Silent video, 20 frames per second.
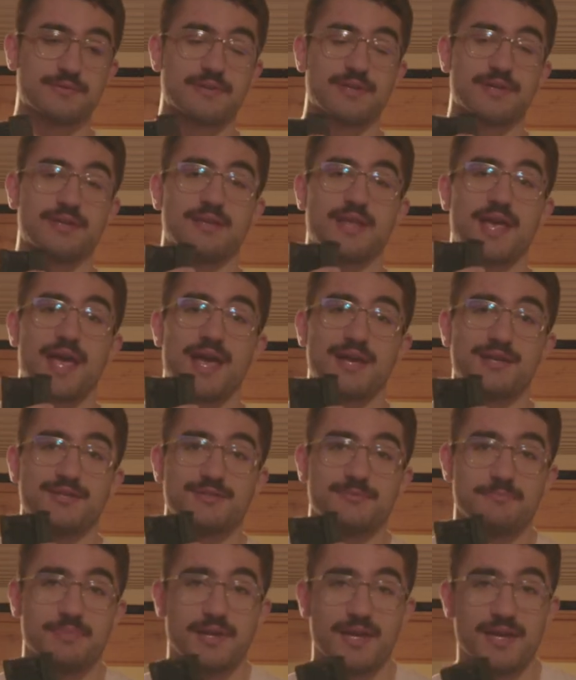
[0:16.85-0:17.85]
It
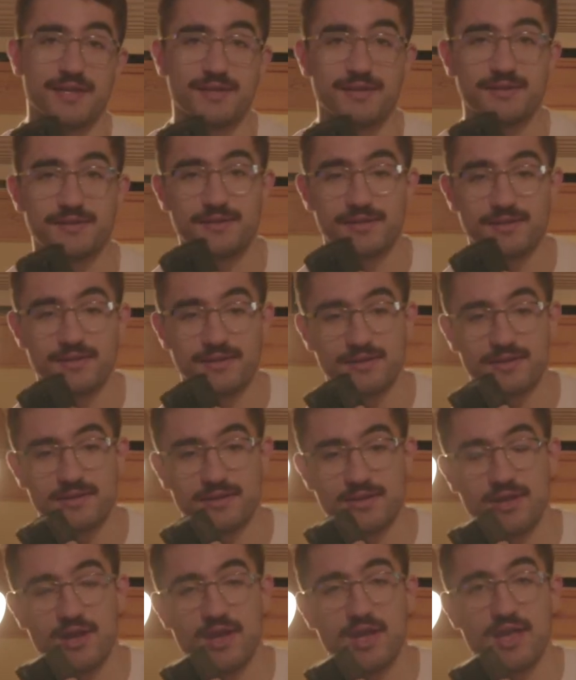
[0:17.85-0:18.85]
has been
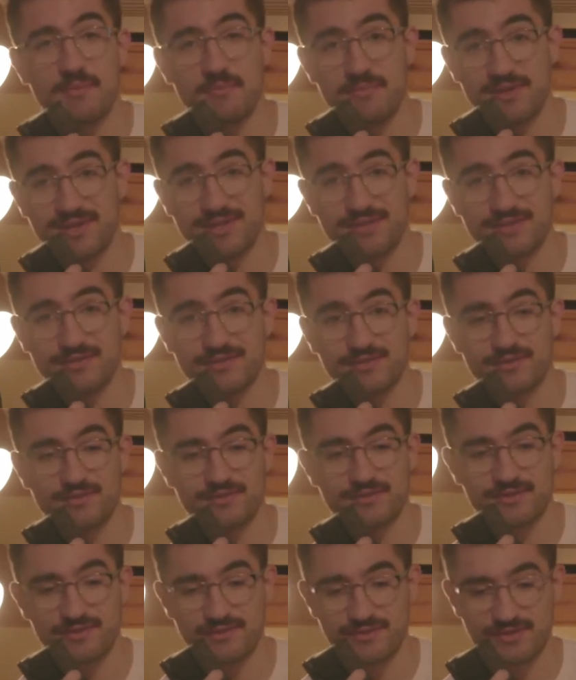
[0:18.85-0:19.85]
a minute
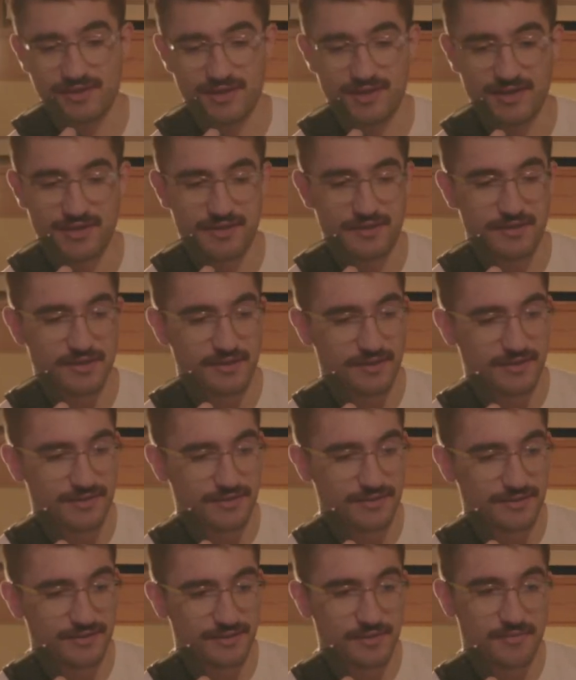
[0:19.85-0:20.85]
since I
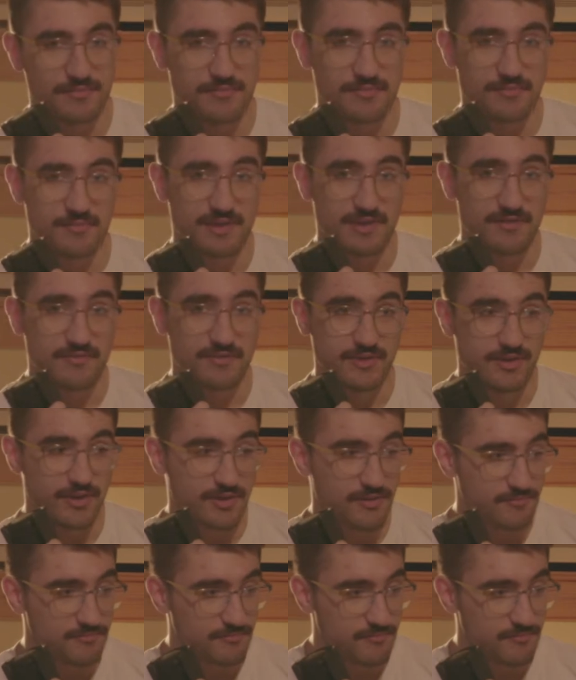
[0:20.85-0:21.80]
made a video.